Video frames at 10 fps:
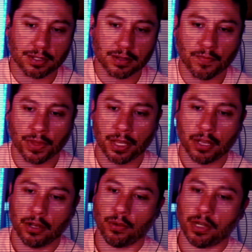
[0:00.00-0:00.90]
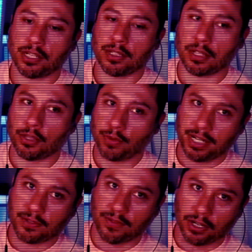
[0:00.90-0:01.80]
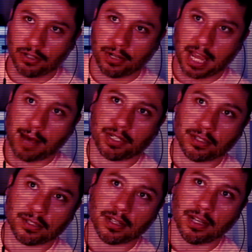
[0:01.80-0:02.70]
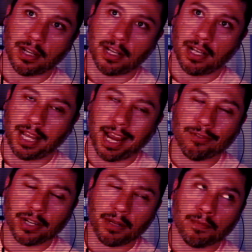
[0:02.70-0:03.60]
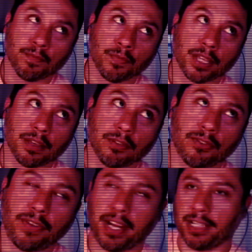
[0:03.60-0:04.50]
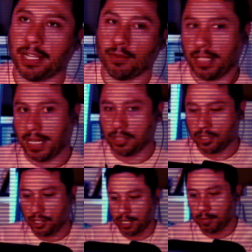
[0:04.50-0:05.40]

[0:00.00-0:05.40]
That's like somebody who's like, I'm scared of neck punches, and he walks neck first into every situation he finds himself